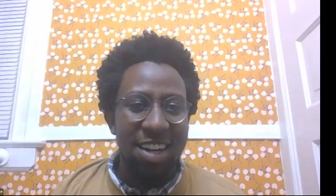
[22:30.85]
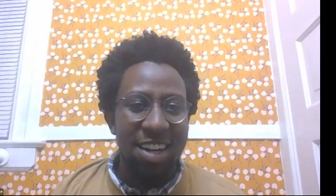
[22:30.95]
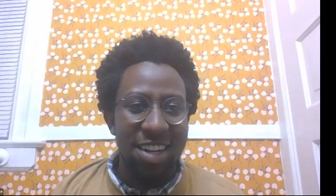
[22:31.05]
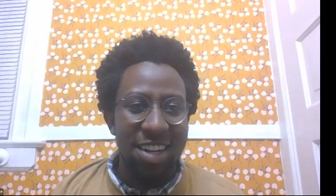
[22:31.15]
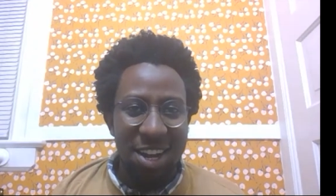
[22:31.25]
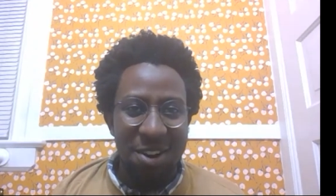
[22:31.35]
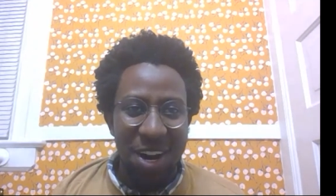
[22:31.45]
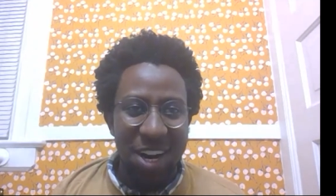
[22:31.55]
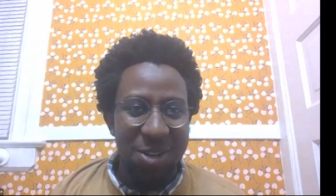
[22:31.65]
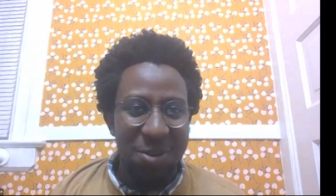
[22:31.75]
Lisa, who I
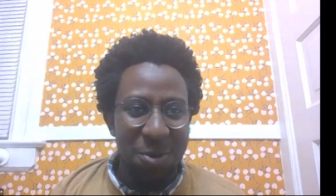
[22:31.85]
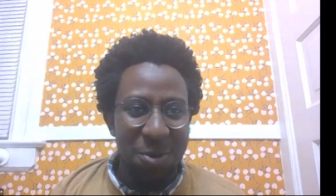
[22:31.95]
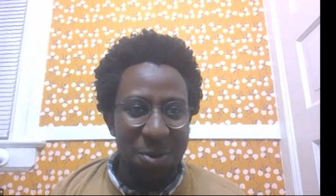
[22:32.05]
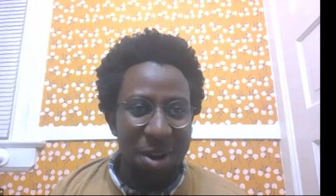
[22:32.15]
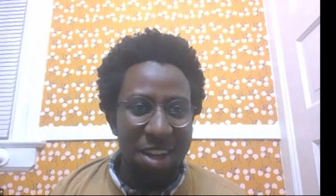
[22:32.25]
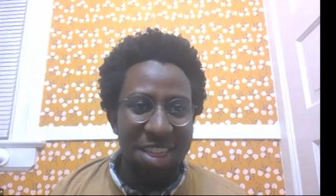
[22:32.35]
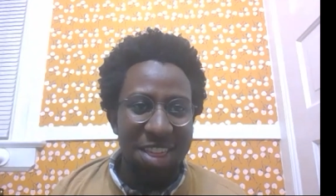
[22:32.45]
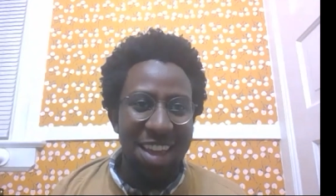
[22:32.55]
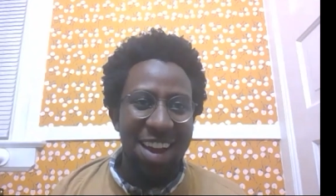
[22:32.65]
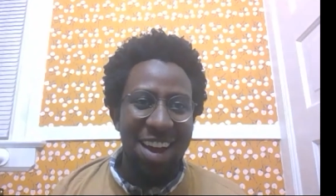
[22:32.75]
get to work with
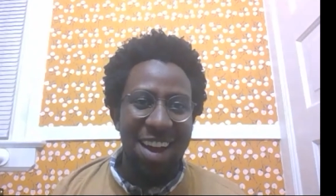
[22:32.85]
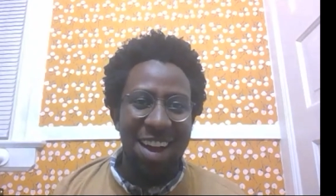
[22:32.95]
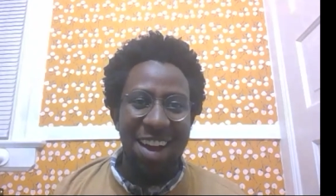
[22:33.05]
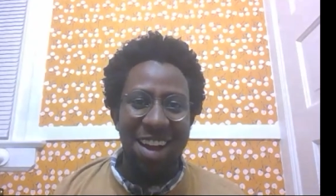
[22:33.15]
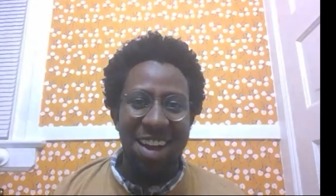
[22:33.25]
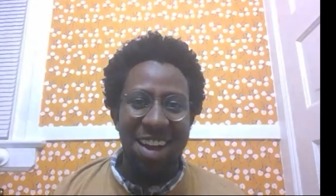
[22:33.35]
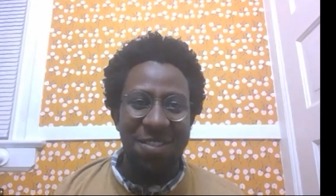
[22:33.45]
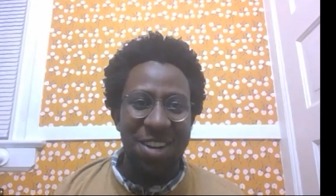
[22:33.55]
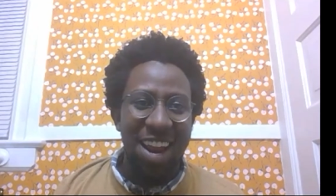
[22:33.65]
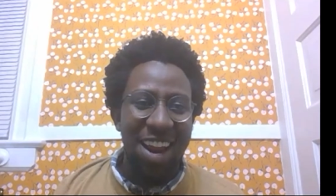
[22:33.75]

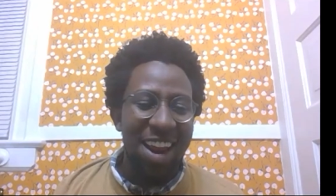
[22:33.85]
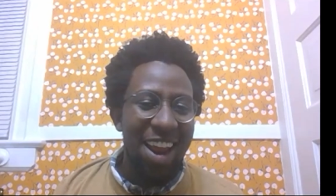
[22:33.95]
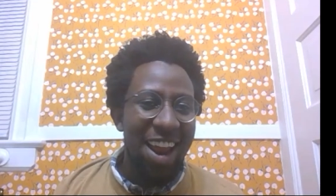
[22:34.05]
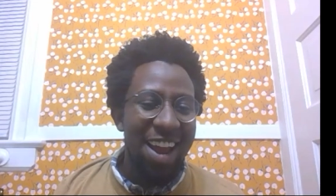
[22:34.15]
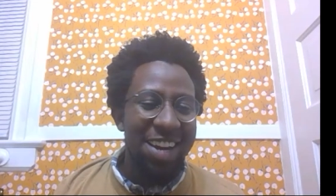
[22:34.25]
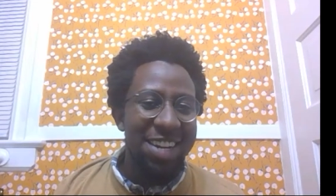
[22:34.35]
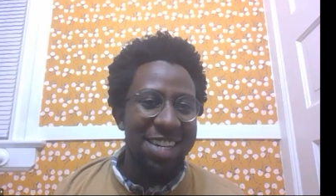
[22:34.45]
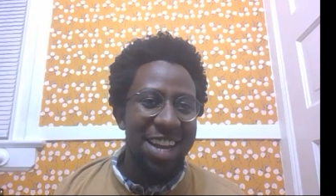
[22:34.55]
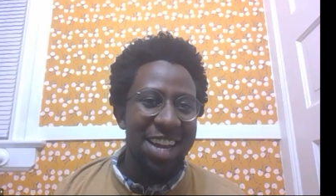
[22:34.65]
every day, and